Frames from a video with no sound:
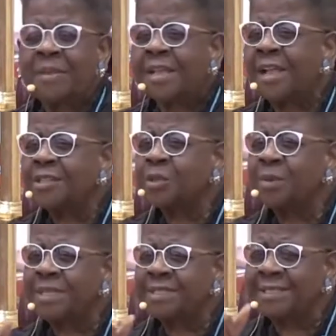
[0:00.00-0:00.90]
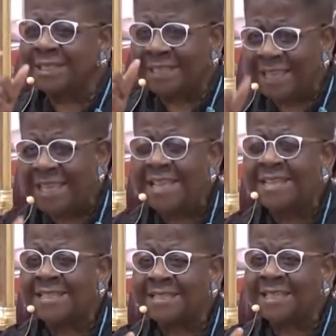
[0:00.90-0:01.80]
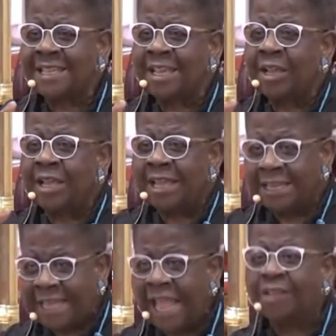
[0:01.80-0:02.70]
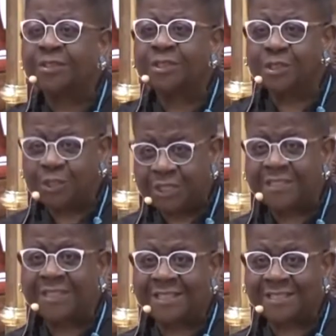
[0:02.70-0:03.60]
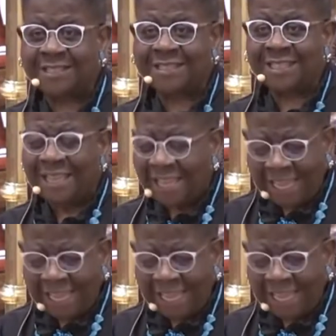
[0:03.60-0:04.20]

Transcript: Because when Zacchaeus encountered Jesus,